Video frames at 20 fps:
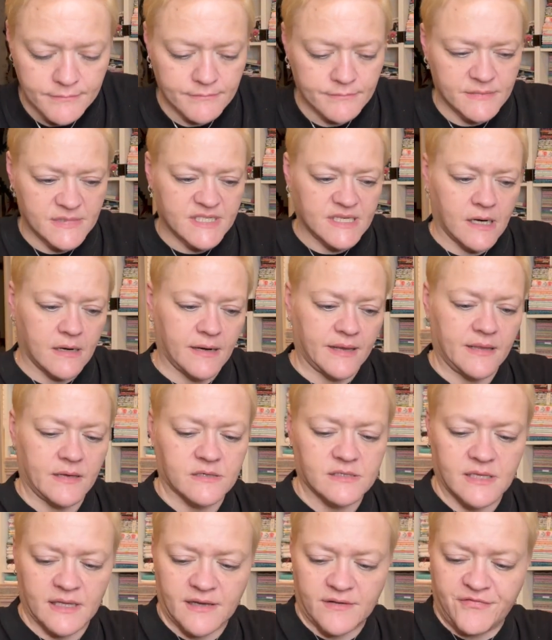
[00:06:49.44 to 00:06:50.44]
sorry,
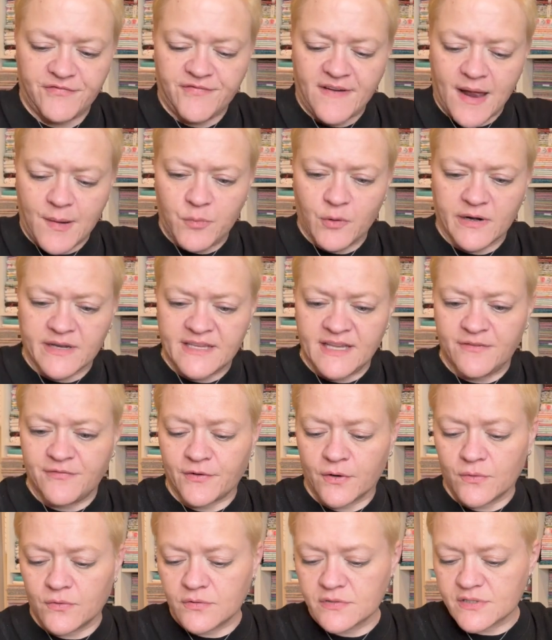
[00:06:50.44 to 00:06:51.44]
there's like fabric
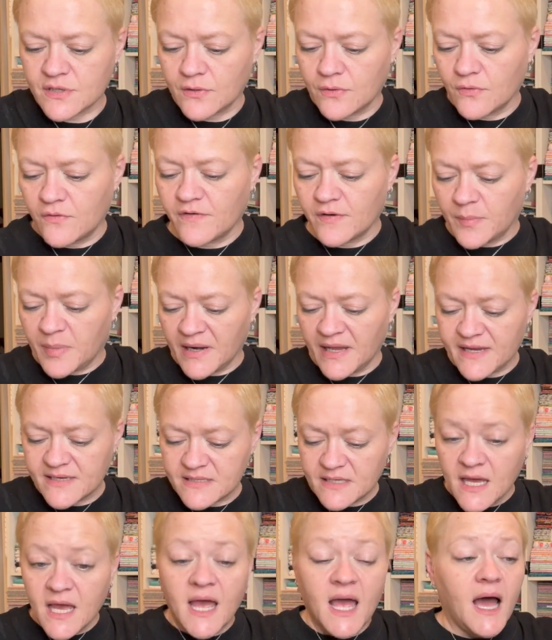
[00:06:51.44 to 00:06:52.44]
tiffedons all over the
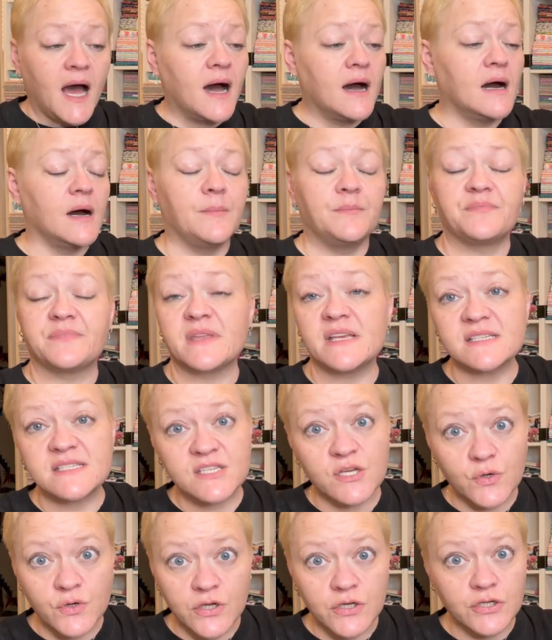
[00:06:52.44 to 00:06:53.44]
place.
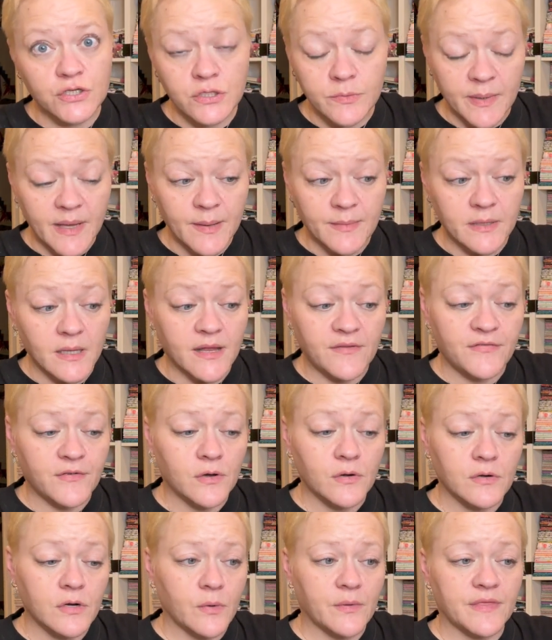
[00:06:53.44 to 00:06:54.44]
So you should be able, if you
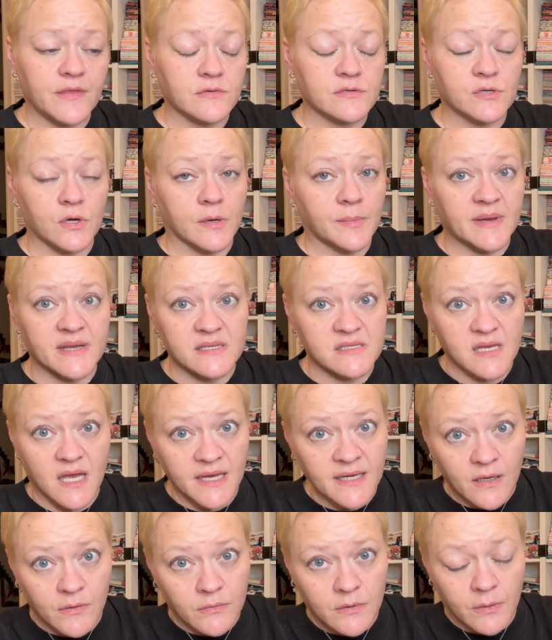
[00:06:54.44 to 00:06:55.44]
don't know what those are, because
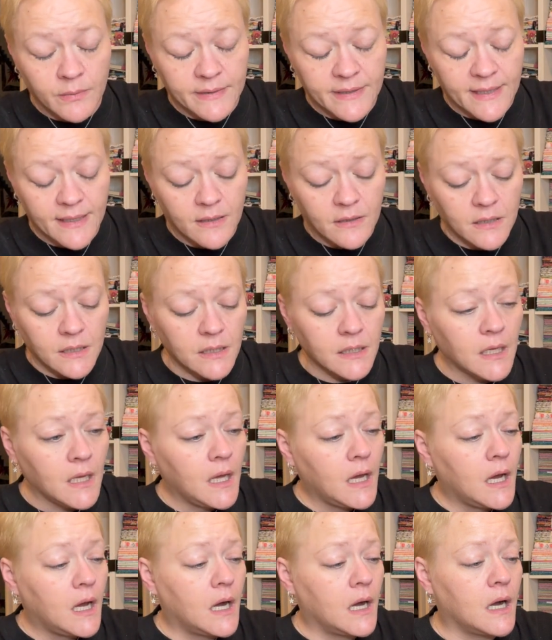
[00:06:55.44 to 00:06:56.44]
I don't know what they are,
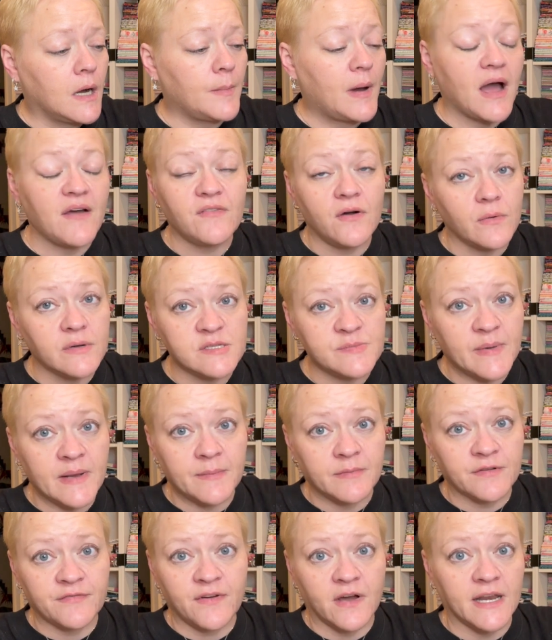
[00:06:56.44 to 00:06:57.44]
I've always been
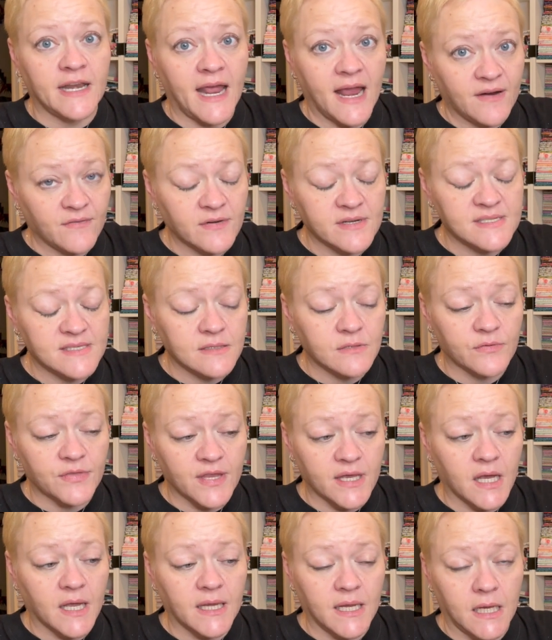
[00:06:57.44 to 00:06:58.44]
able to find every single
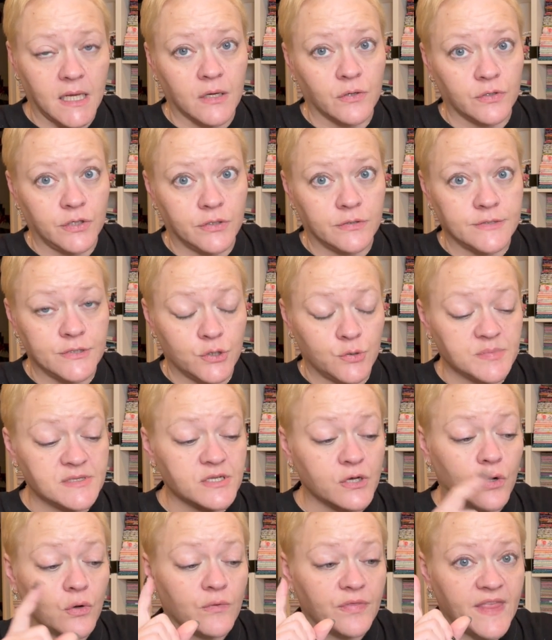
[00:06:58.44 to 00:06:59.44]
thing I need on YouTube.
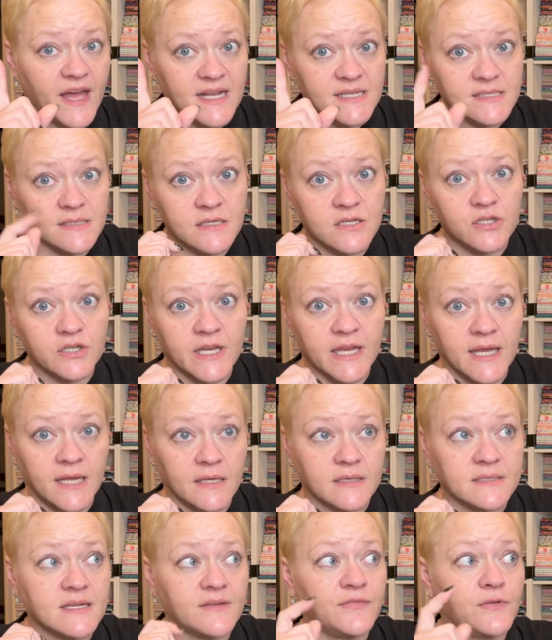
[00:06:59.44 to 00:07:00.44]
So that's a good
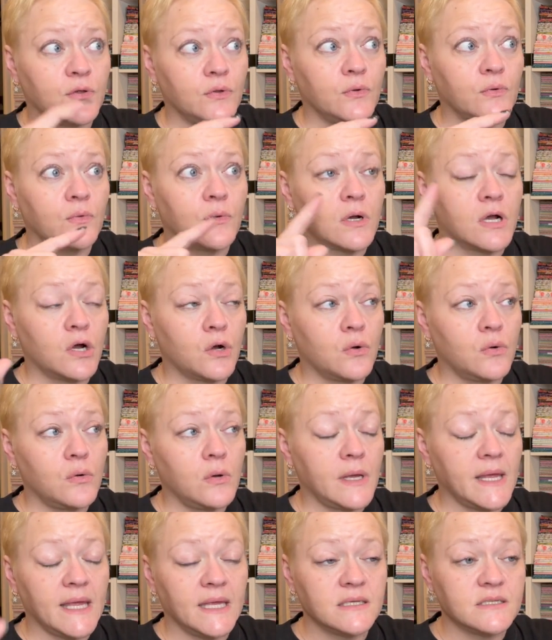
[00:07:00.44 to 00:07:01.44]
hint. If you
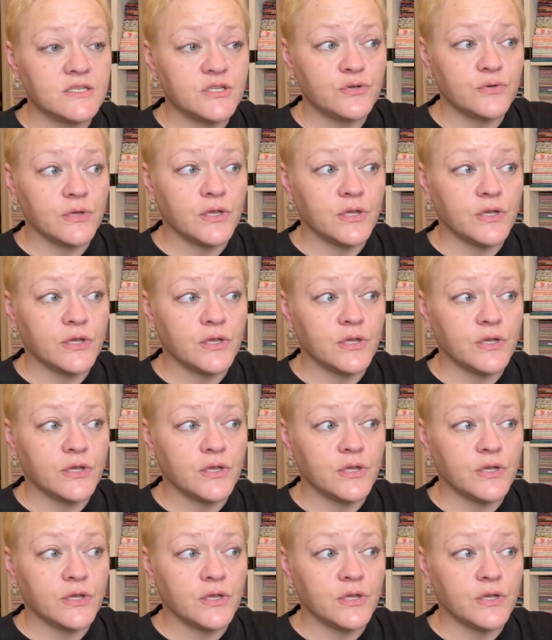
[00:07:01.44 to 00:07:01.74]
go into